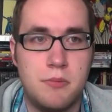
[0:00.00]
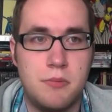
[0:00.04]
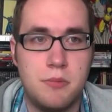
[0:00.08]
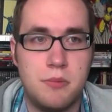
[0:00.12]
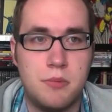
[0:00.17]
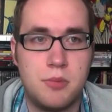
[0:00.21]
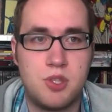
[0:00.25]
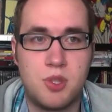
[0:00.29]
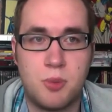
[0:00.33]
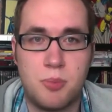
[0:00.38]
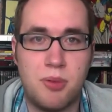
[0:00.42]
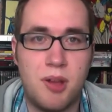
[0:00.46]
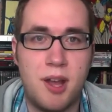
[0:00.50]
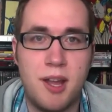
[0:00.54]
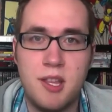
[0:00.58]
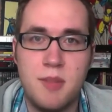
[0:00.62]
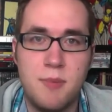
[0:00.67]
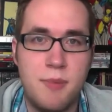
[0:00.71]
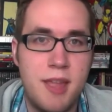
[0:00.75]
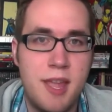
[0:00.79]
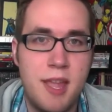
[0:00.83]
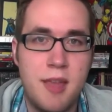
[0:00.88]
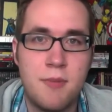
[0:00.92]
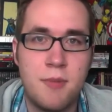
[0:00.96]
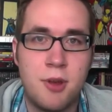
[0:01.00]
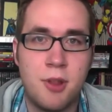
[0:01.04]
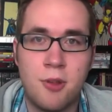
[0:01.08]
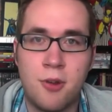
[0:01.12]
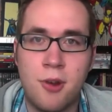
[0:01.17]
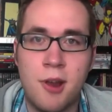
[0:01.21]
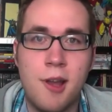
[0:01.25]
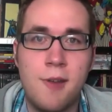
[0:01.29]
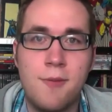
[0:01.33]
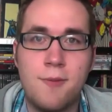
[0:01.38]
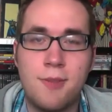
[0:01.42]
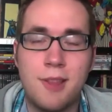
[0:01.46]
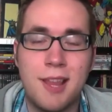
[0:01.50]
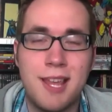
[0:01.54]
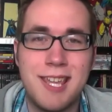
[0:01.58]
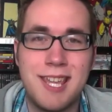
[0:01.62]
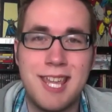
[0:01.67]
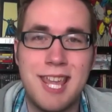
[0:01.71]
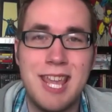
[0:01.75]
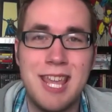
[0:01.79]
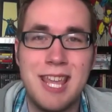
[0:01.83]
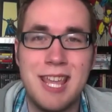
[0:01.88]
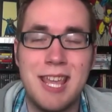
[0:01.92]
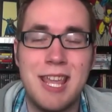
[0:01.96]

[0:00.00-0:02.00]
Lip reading: supply and demand, mother F. Like,